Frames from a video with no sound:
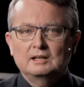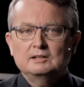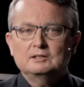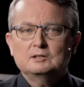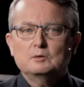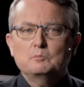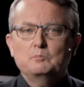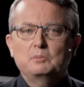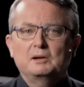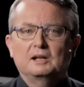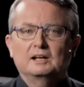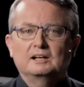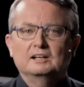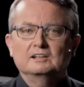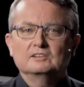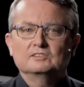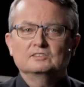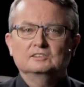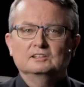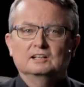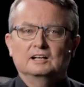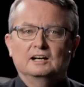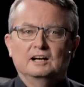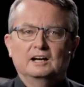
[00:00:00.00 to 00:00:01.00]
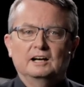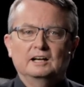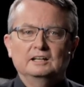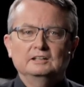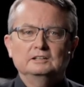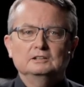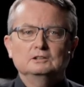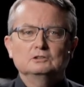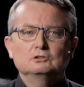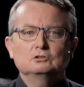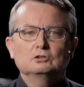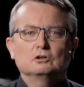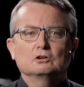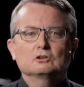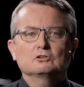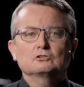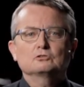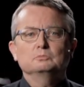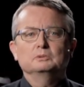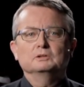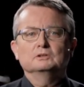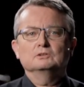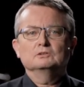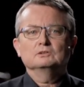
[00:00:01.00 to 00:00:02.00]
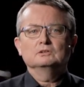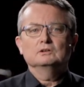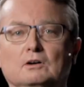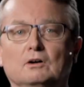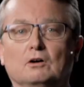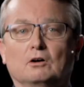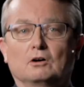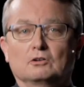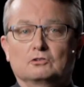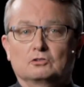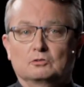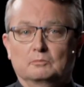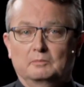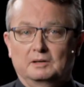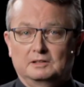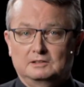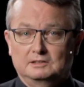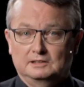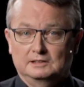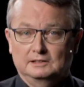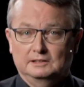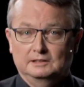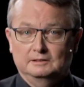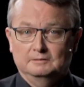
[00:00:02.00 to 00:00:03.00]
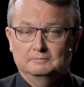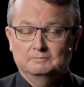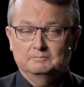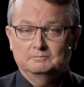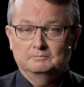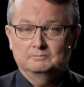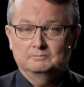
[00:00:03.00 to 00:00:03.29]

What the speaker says: and applies the ideal torque split automatically.